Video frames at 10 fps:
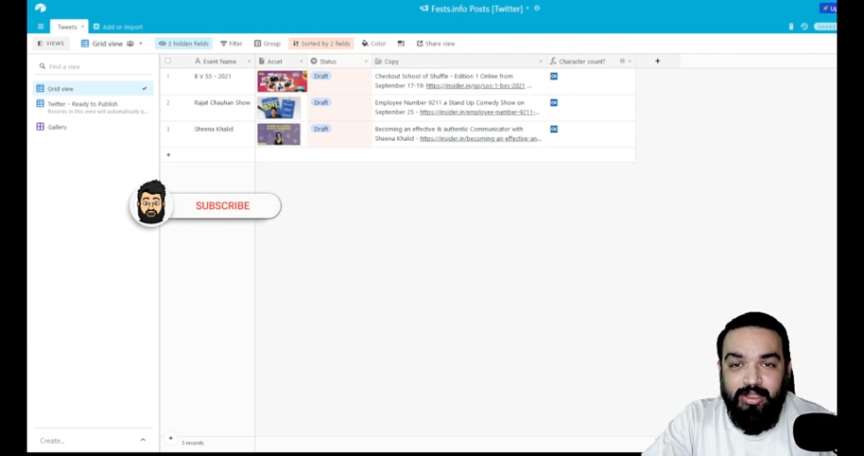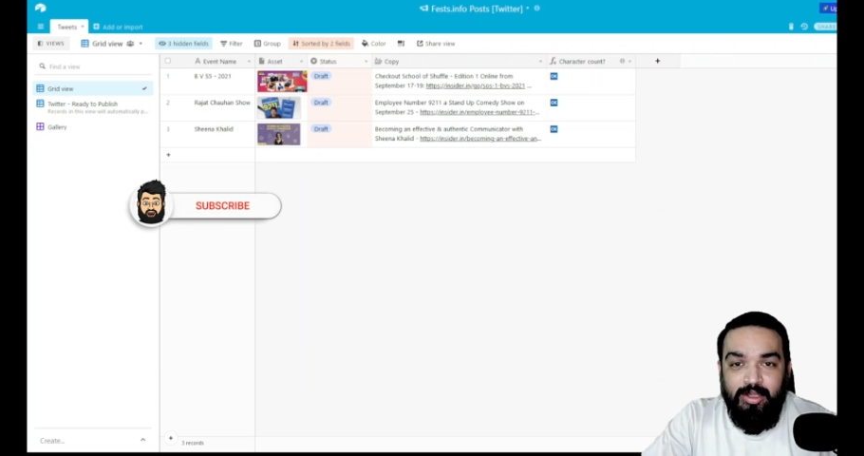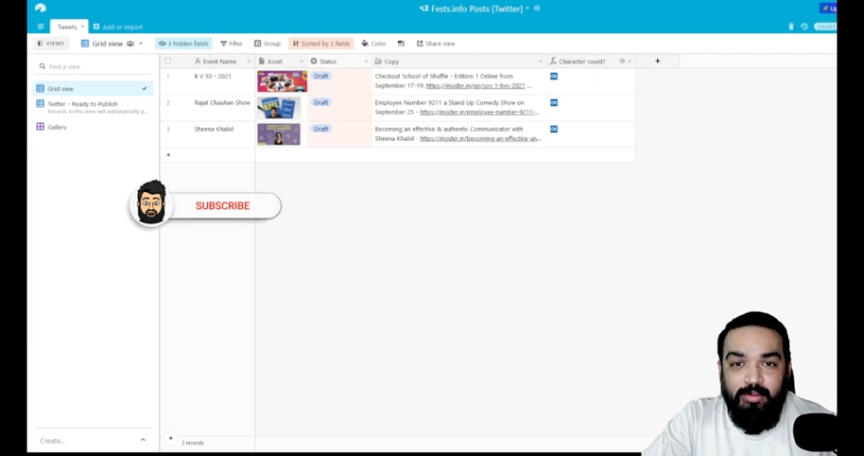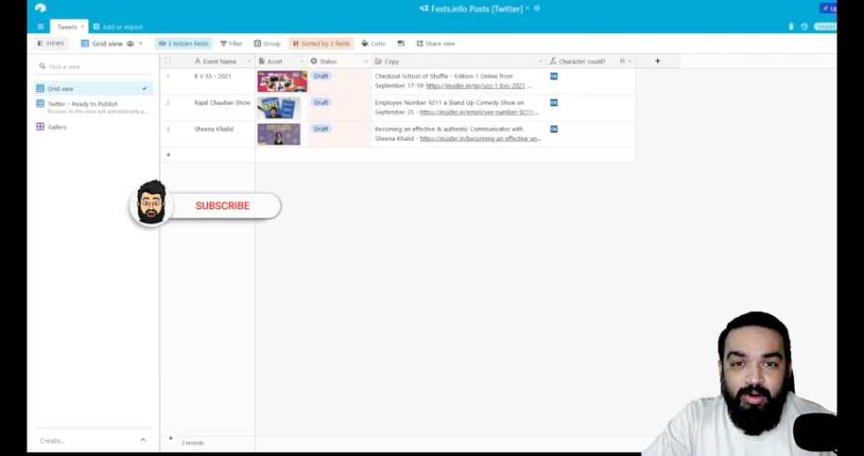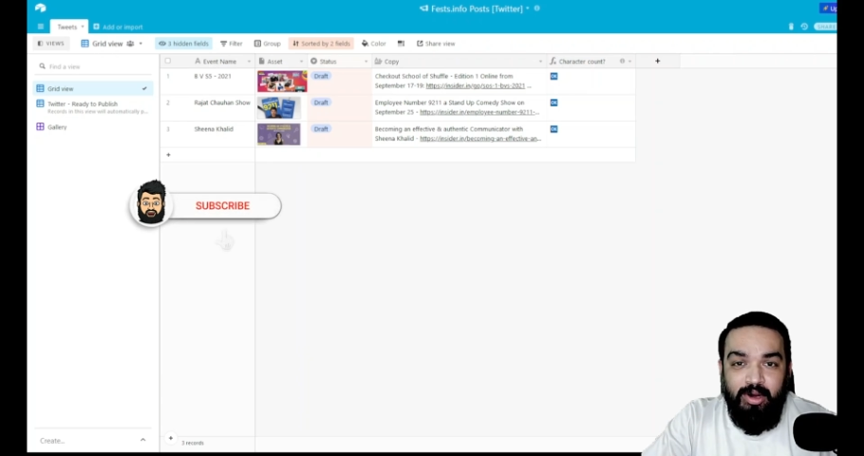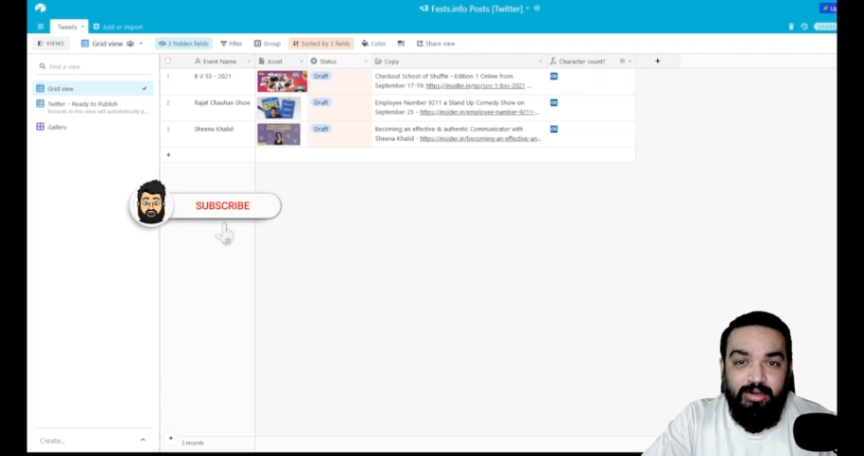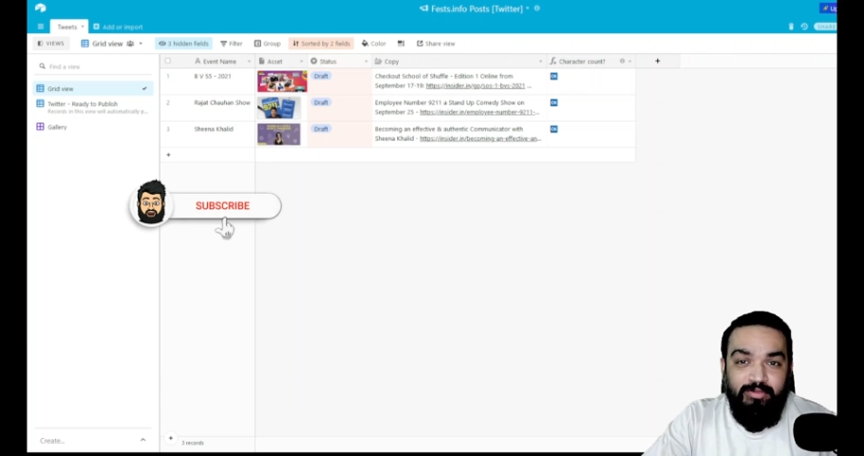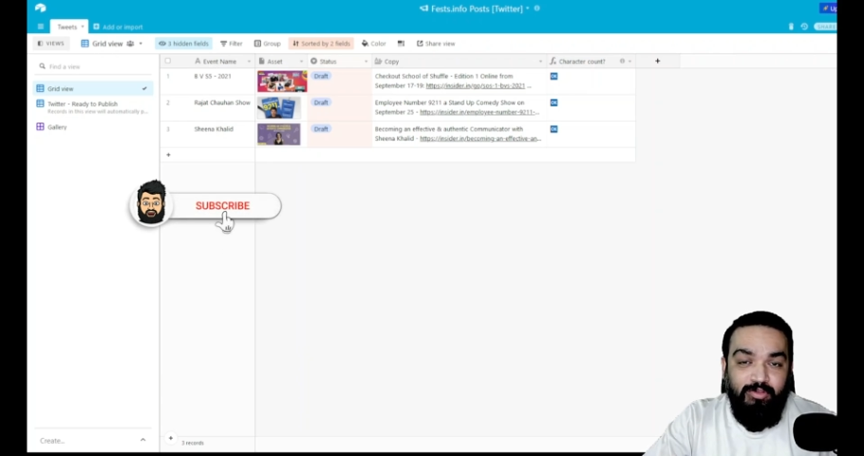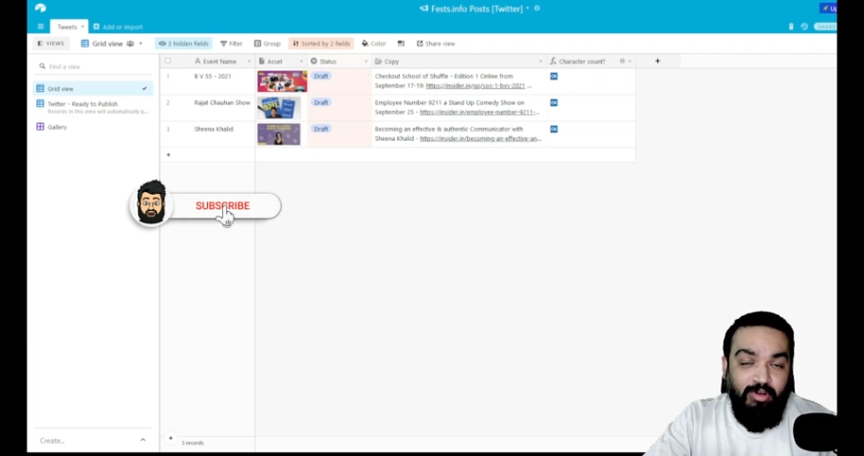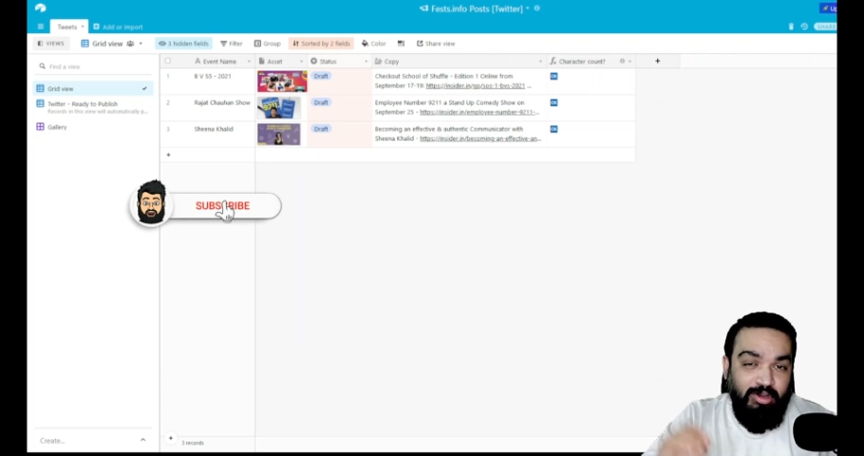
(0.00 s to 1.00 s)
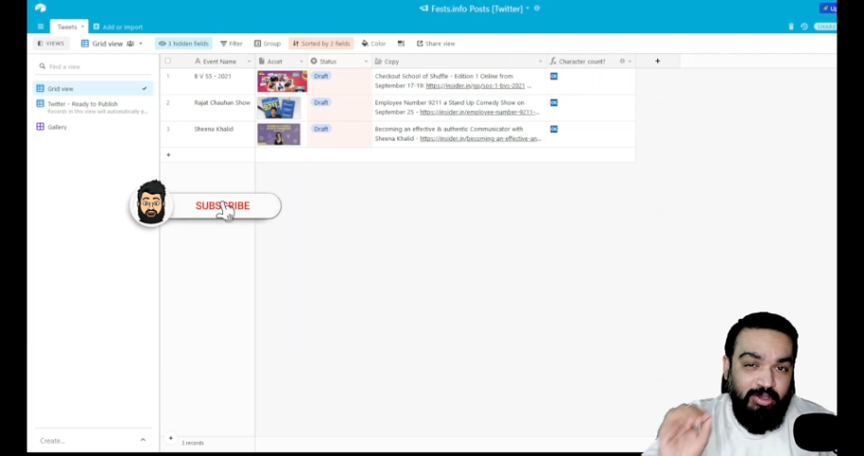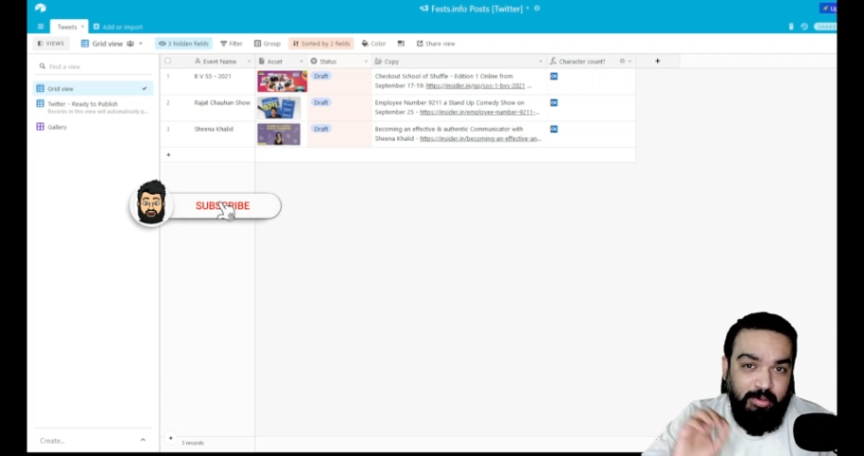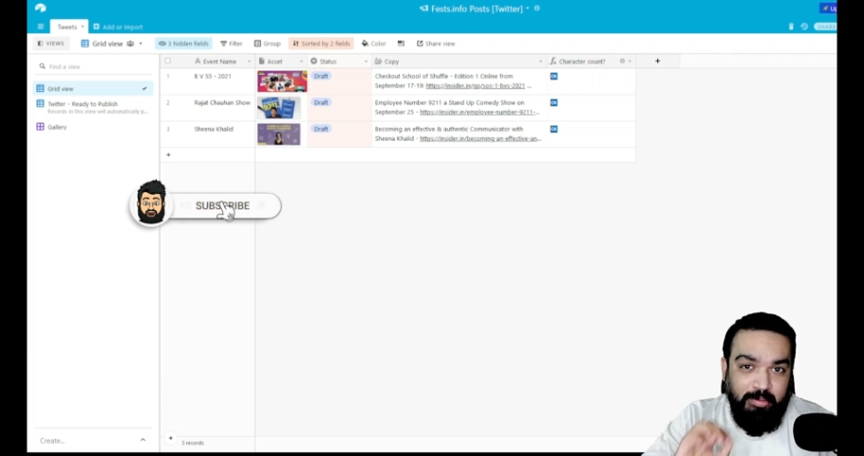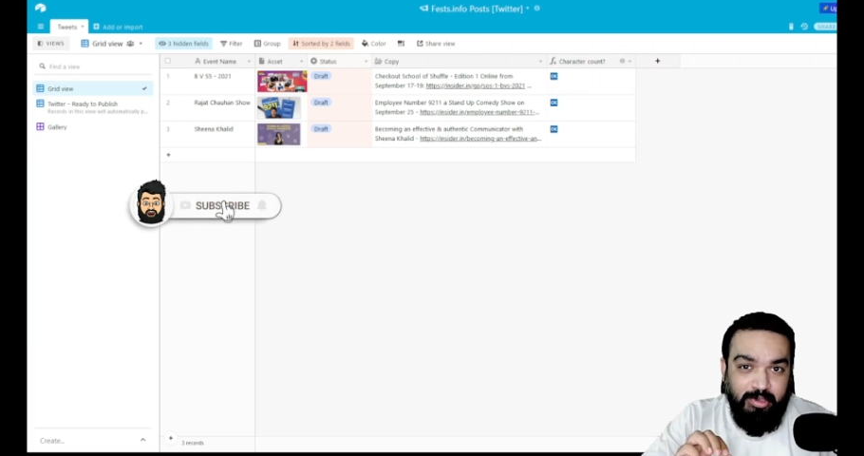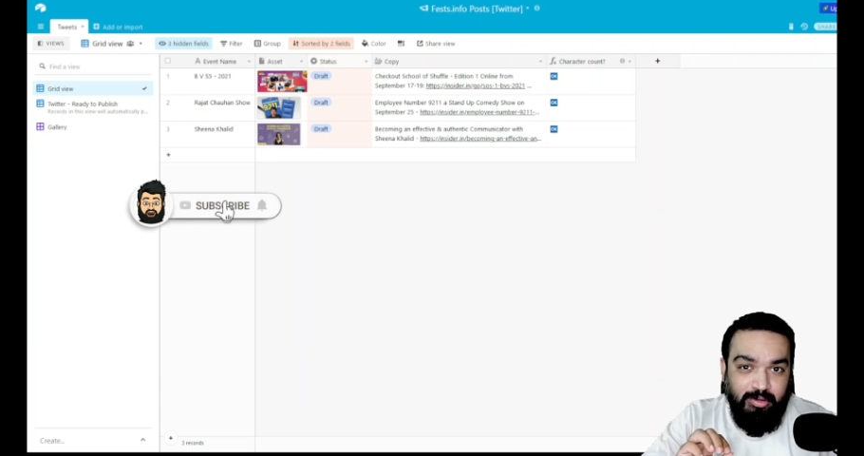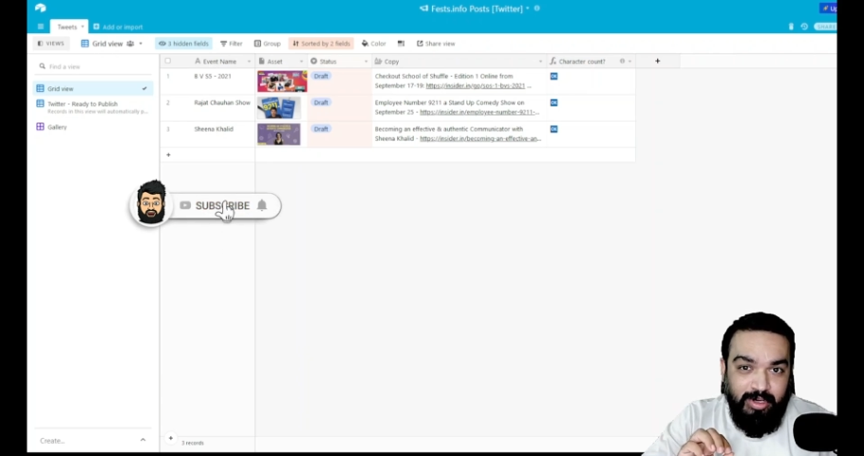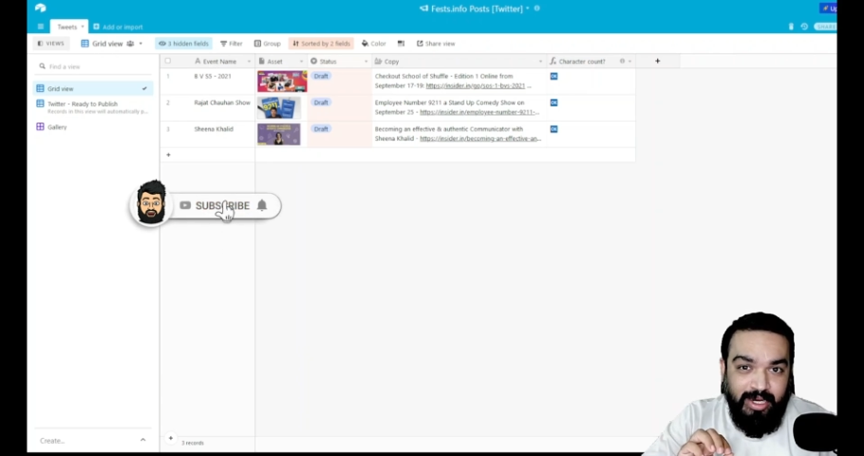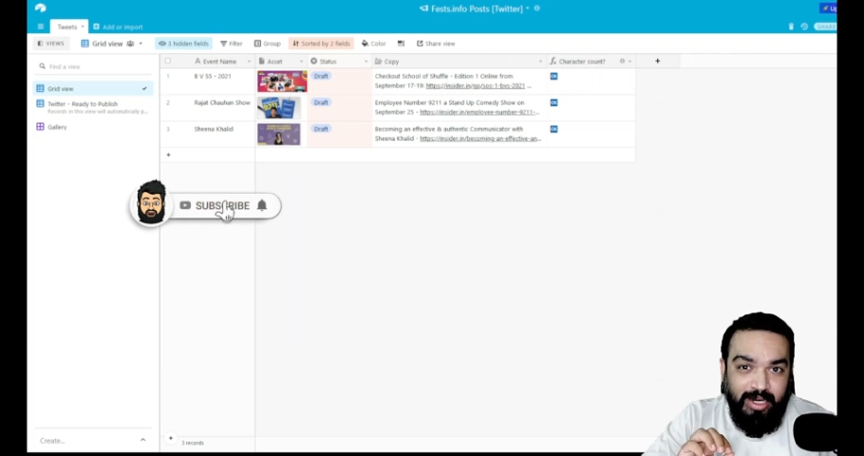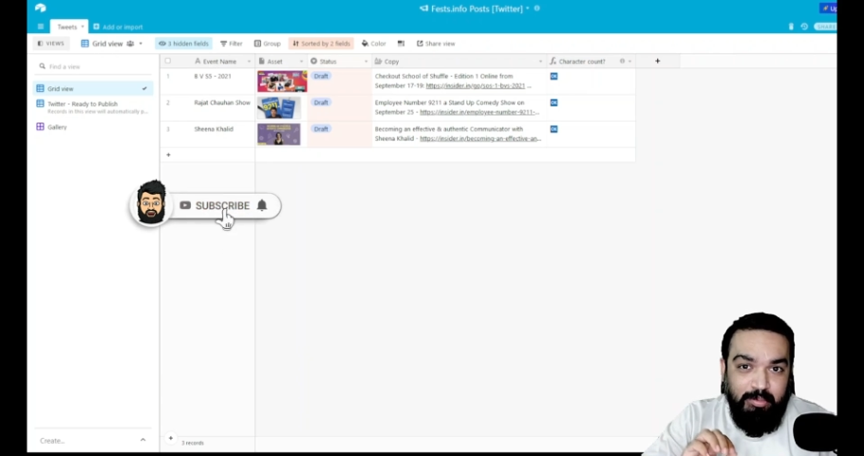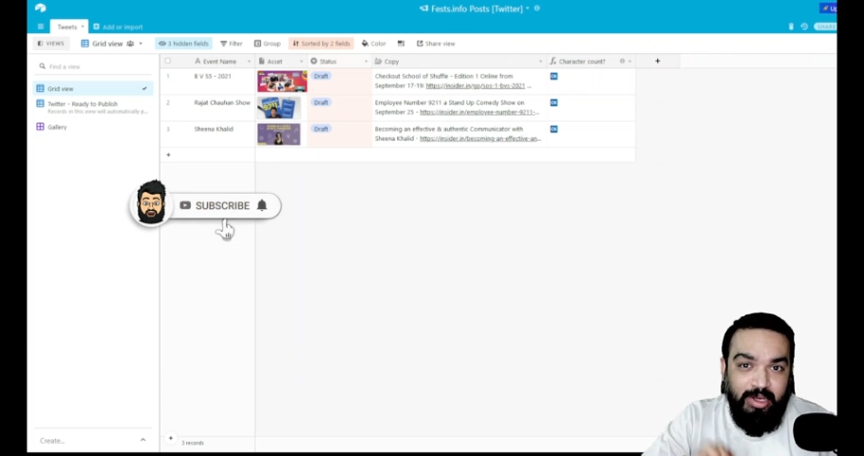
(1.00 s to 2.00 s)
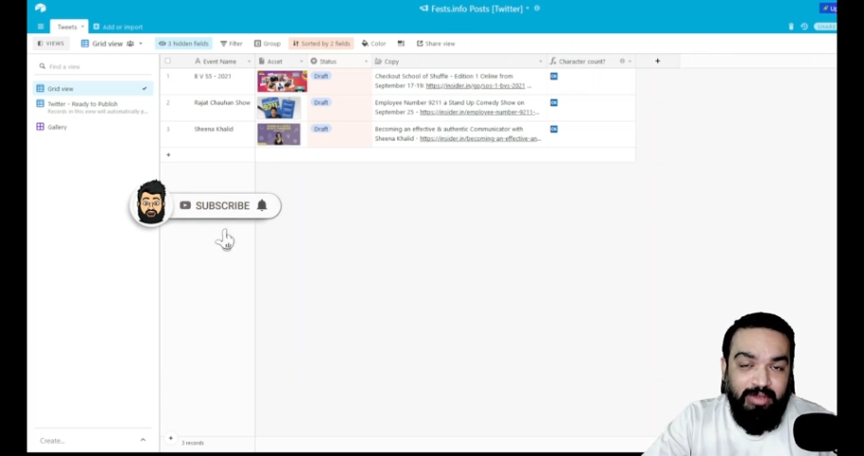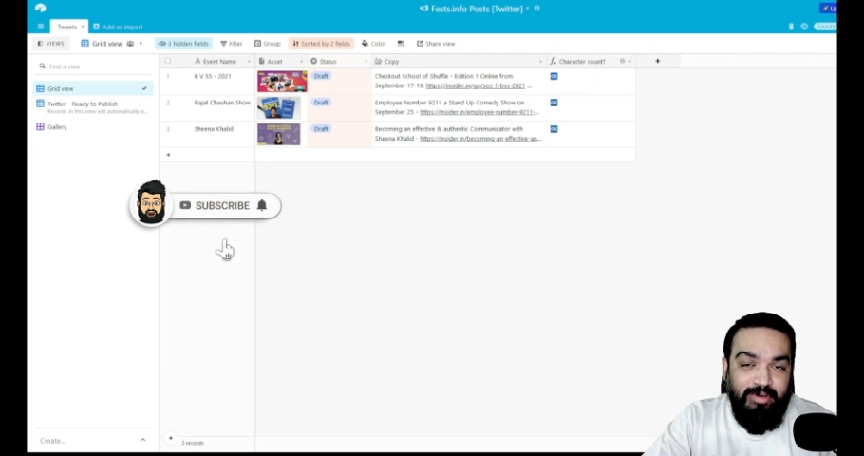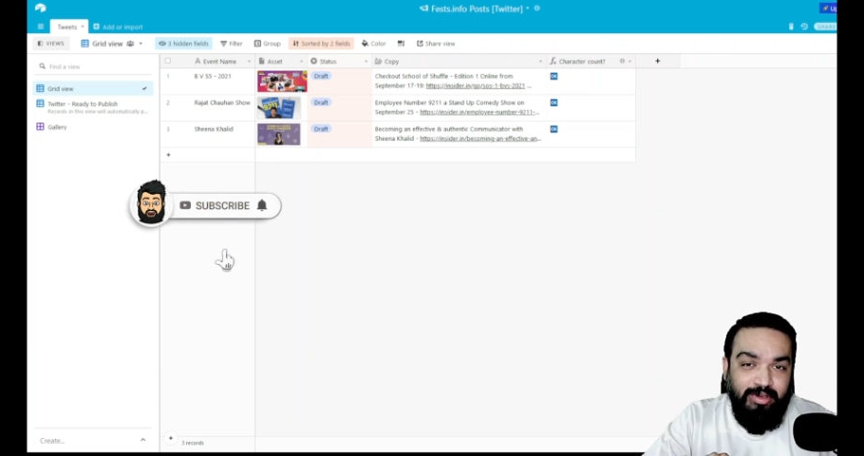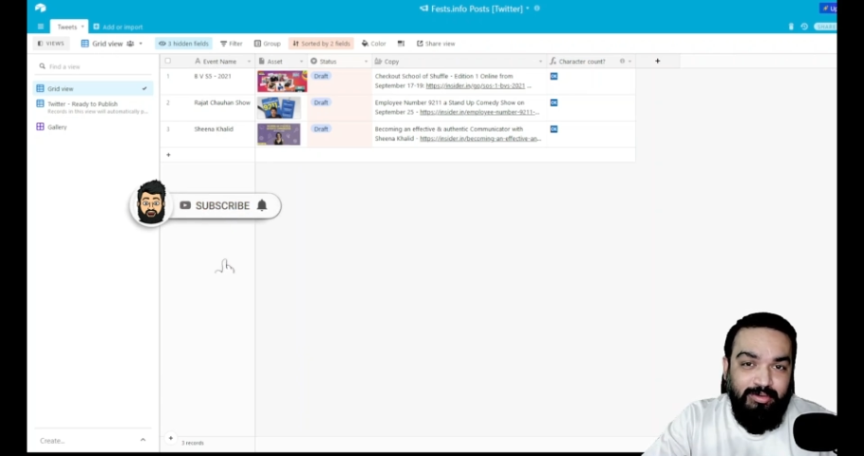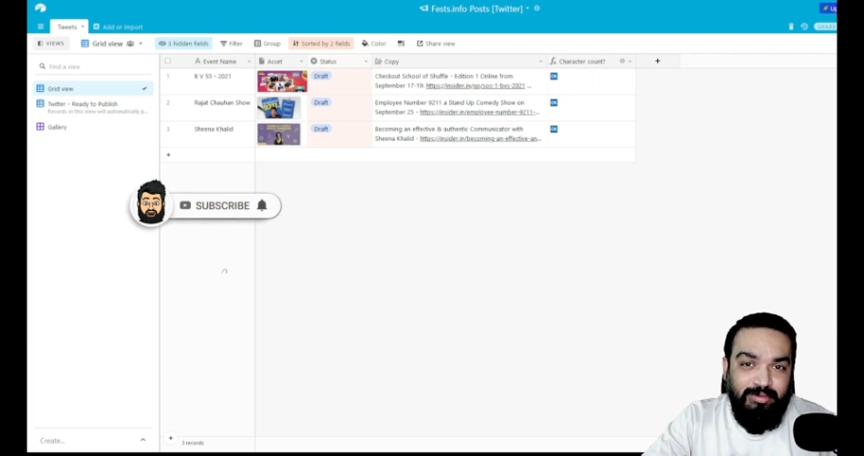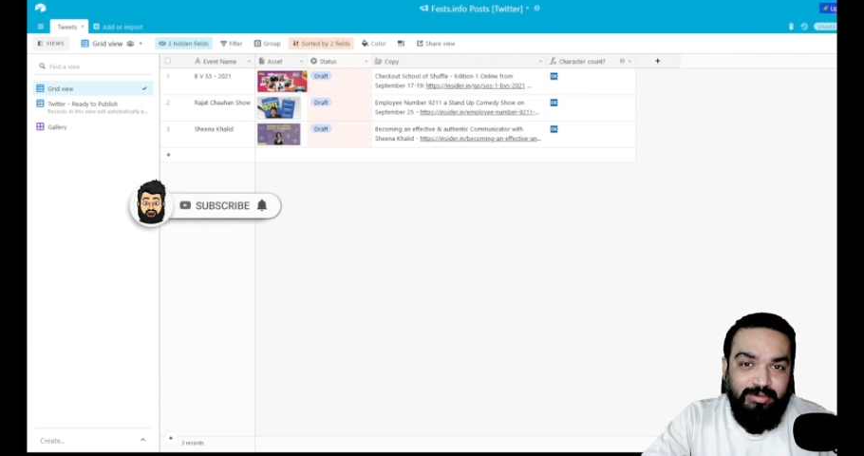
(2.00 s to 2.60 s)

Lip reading: but for the people looking at my video,